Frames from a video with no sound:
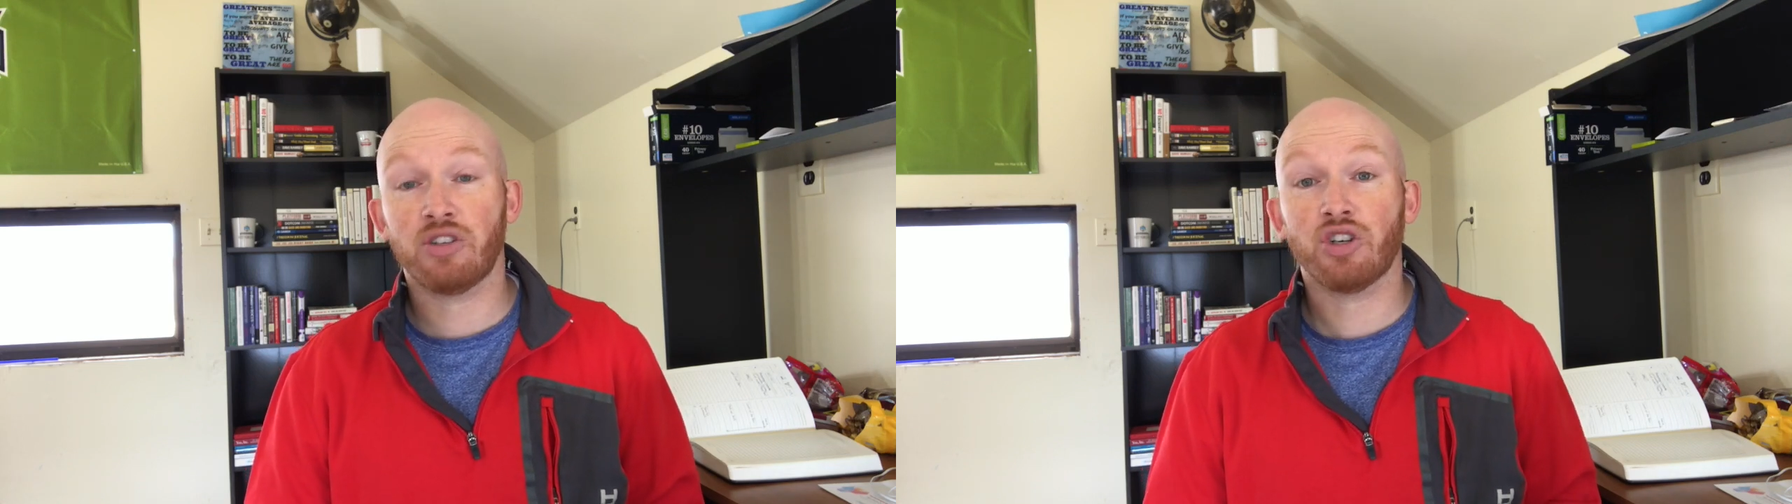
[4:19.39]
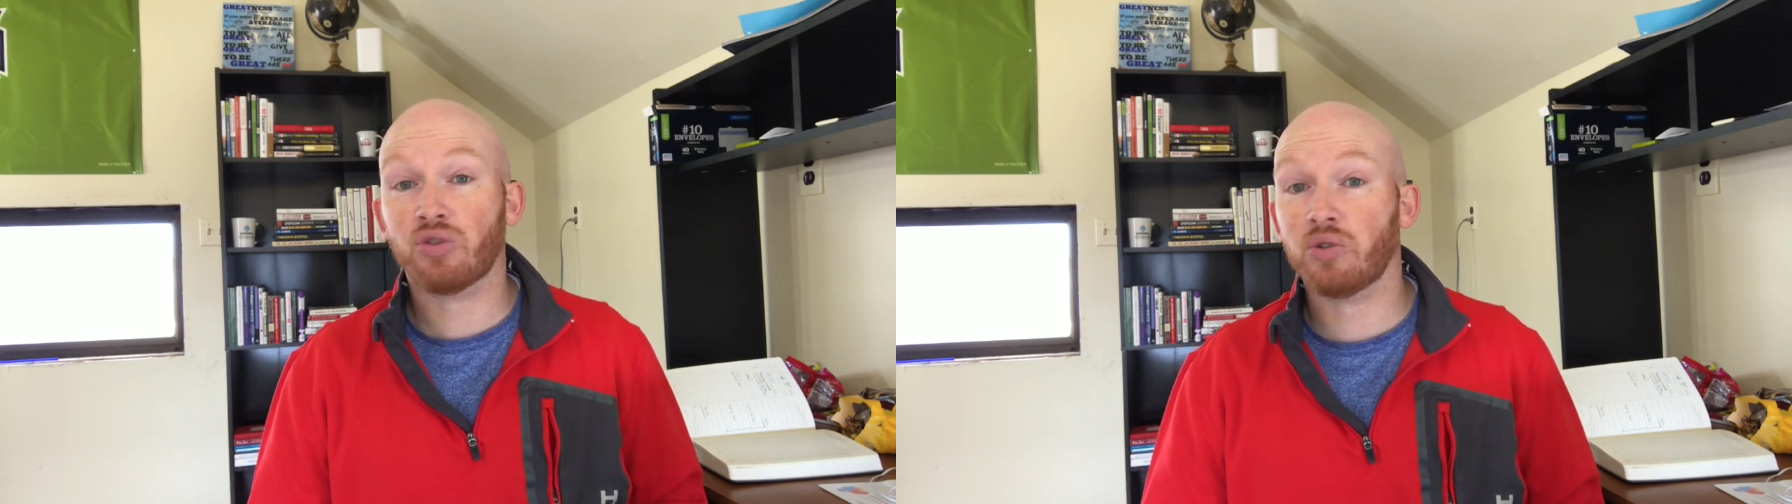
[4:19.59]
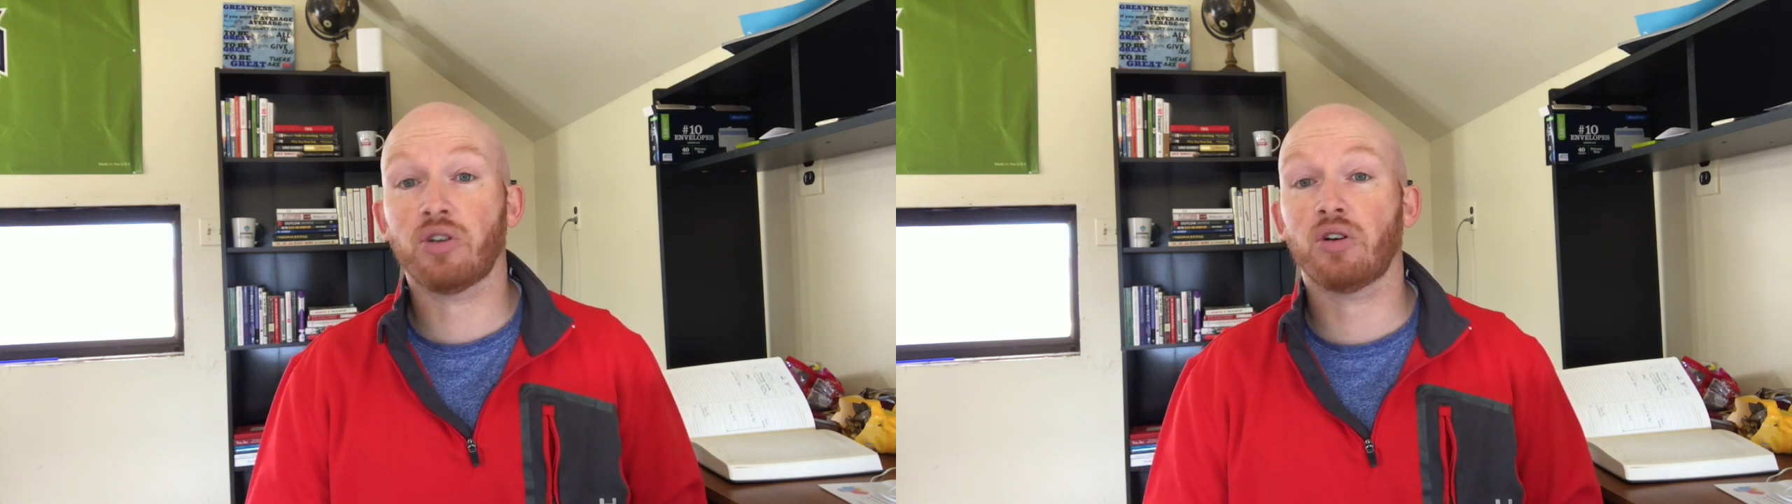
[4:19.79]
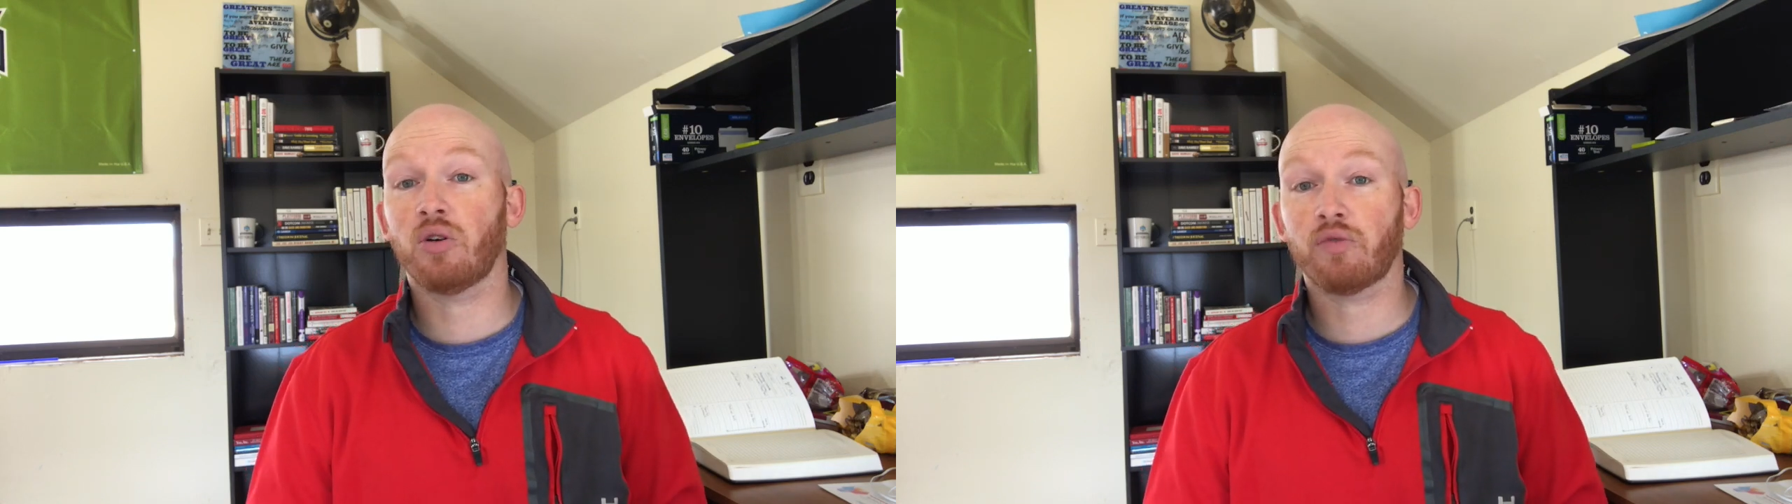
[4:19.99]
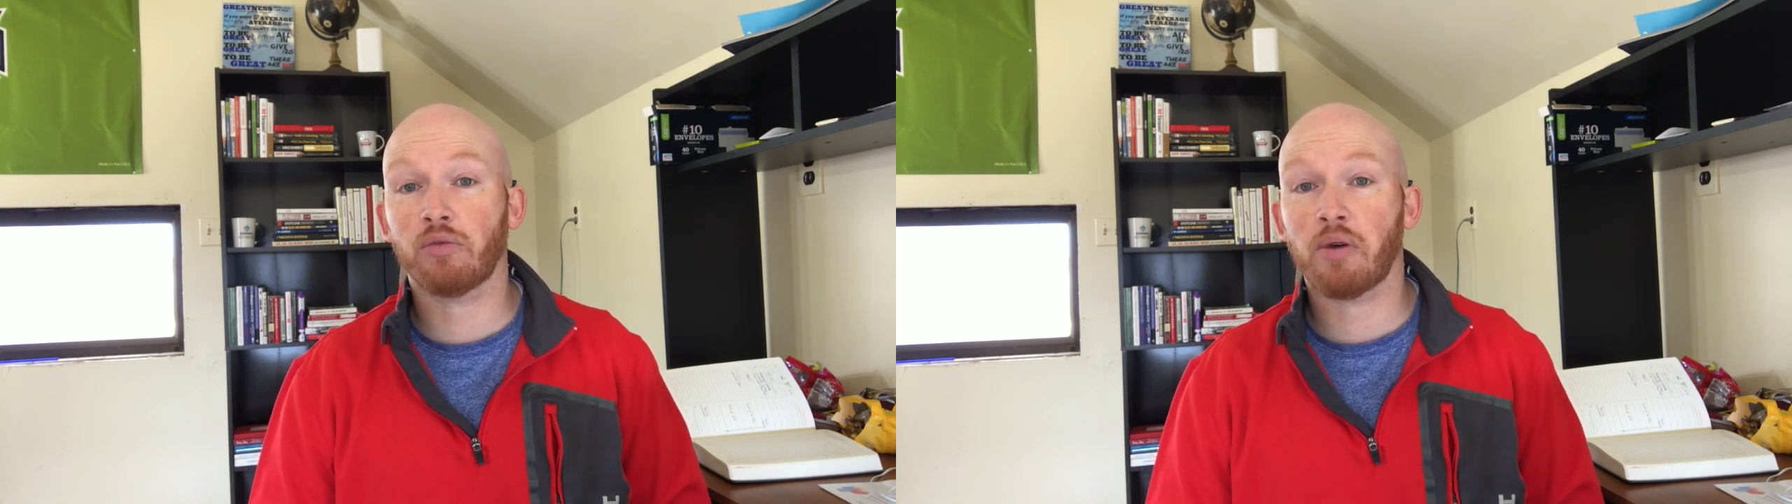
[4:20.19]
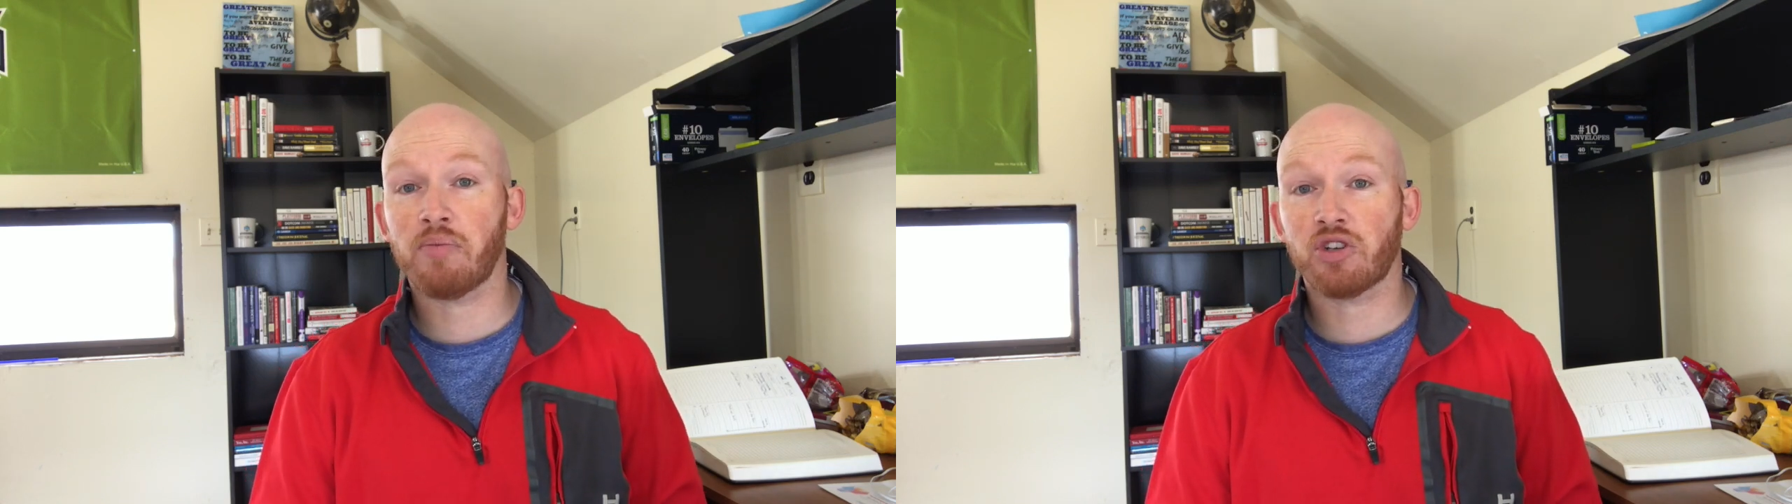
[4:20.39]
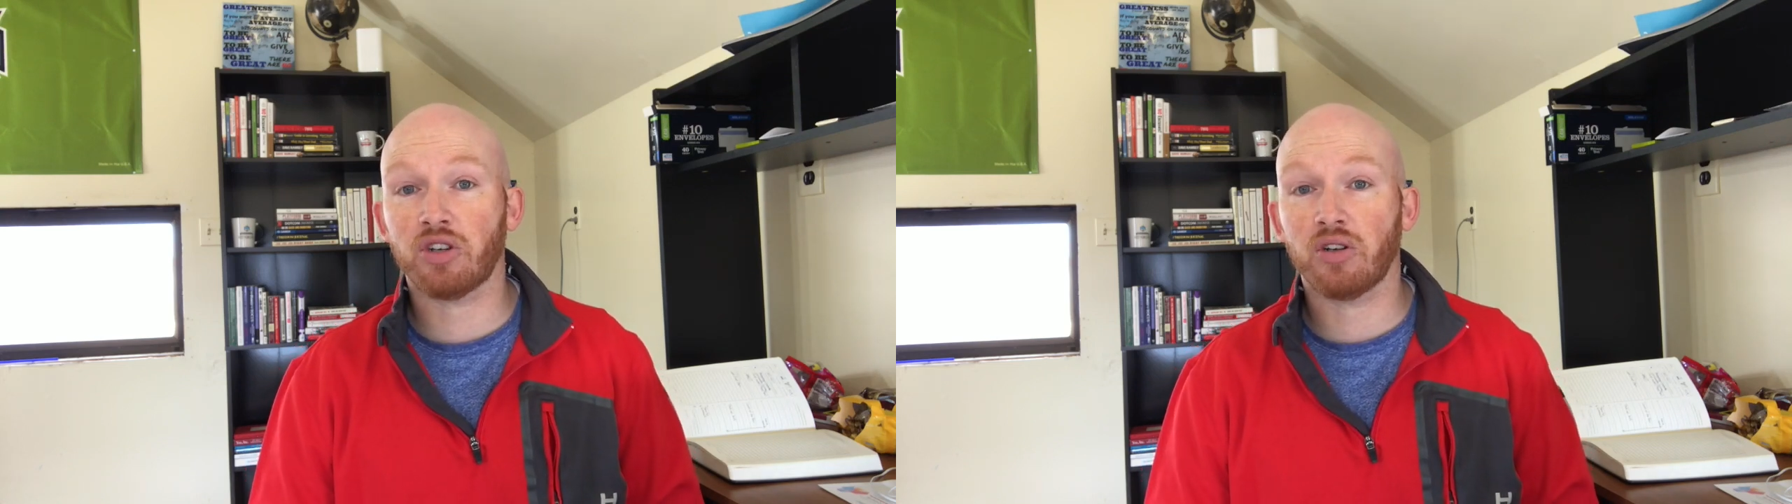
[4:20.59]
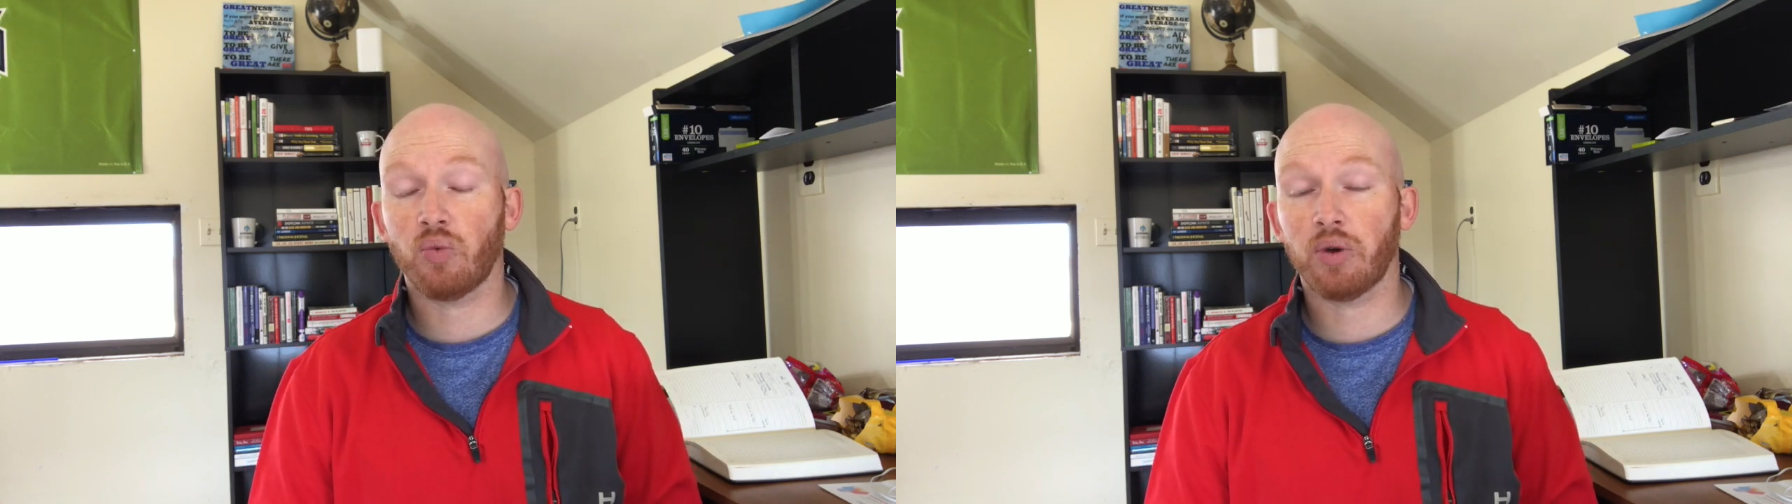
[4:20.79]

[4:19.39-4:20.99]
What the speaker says: just returned home from my mission